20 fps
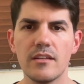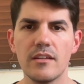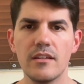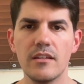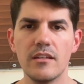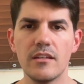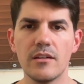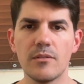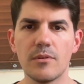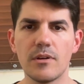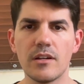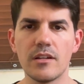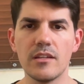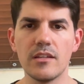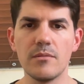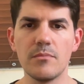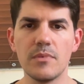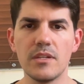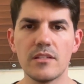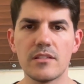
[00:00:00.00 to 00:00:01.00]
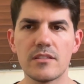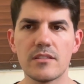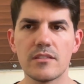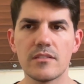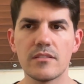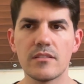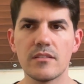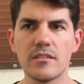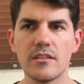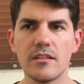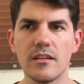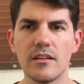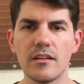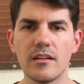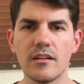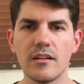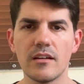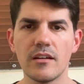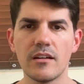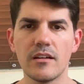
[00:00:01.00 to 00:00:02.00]
where he meets
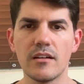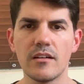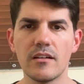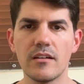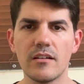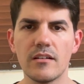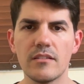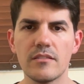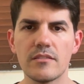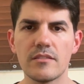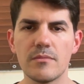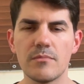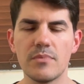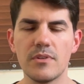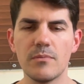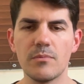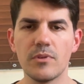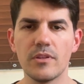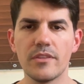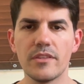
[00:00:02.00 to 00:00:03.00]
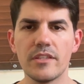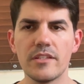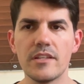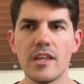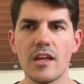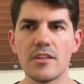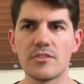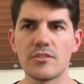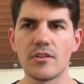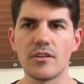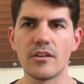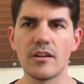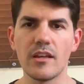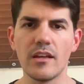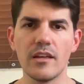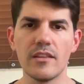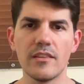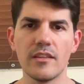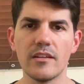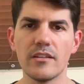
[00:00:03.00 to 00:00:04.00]
some people in the desert,
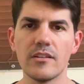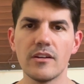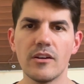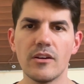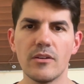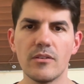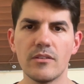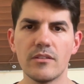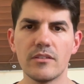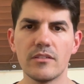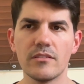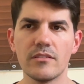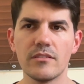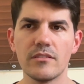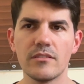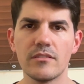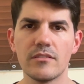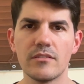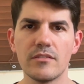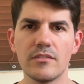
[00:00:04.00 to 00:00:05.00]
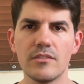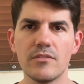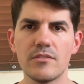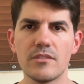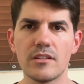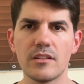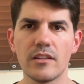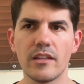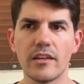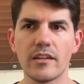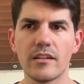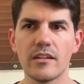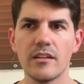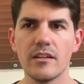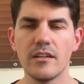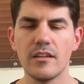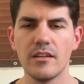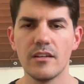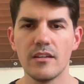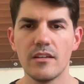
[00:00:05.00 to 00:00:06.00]
and they go and are using like
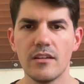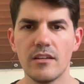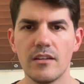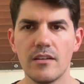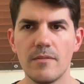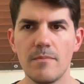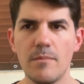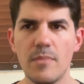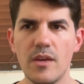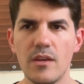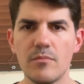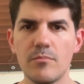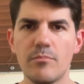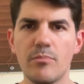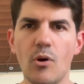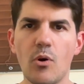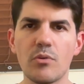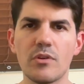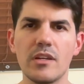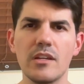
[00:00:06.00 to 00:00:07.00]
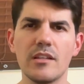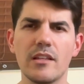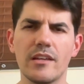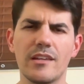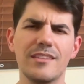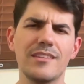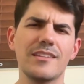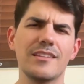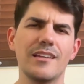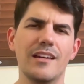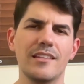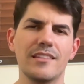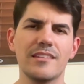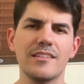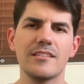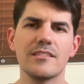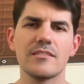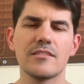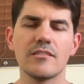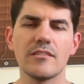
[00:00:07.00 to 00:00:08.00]
big bulky, like I
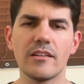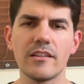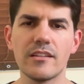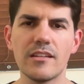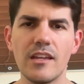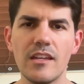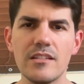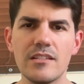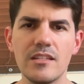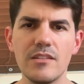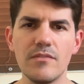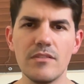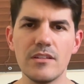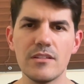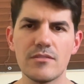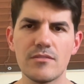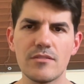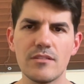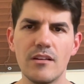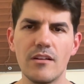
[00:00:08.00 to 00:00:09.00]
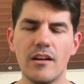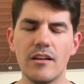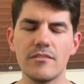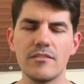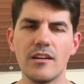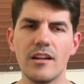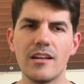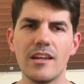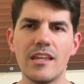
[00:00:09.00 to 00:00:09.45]
think they're like ATVs or something, not